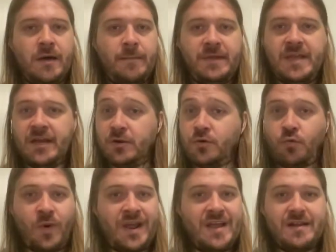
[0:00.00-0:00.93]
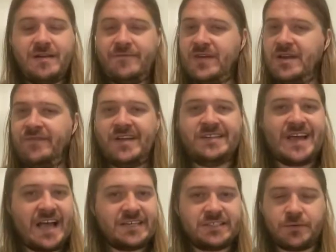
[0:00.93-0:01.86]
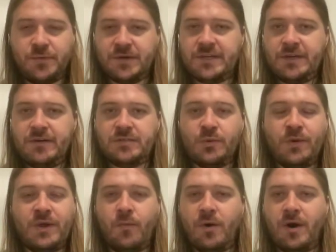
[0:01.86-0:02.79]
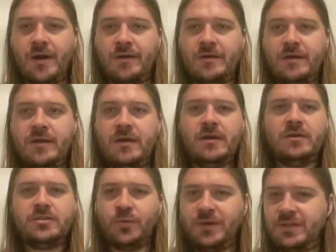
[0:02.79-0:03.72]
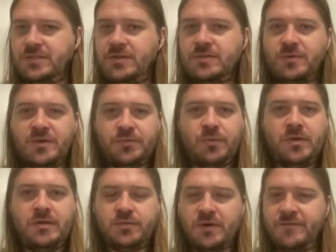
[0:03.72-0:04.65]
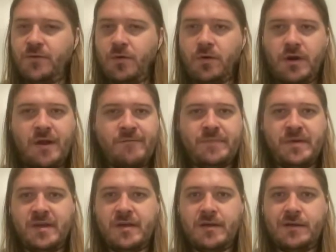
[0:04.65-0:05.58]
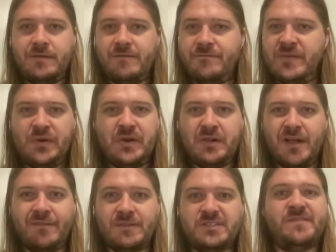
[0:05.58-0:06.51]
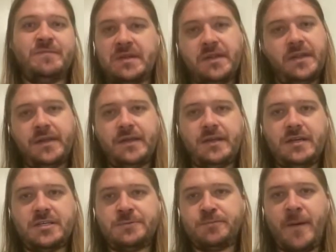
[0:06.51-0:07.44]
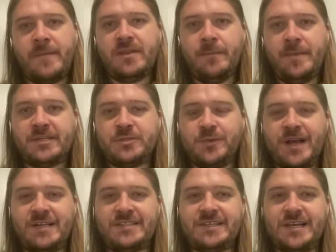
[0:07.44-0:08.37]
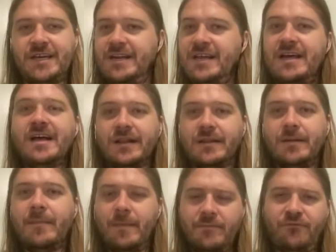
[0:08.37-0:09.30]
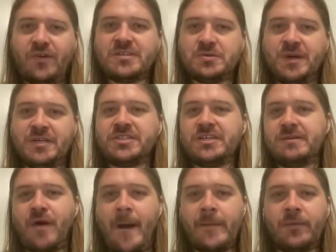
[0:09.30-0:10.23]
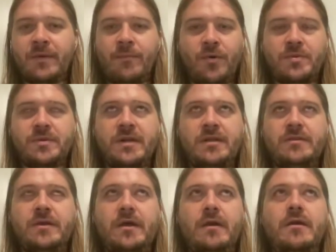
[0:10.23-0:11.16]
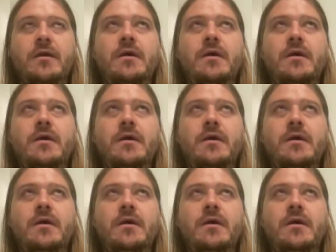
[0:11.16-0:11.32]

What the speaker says: He had a great, fantastic rookie year in 21. 22, 23, 24 have been varying levels of middling is probably the best way I'd say it. Frustration, probably more than anything.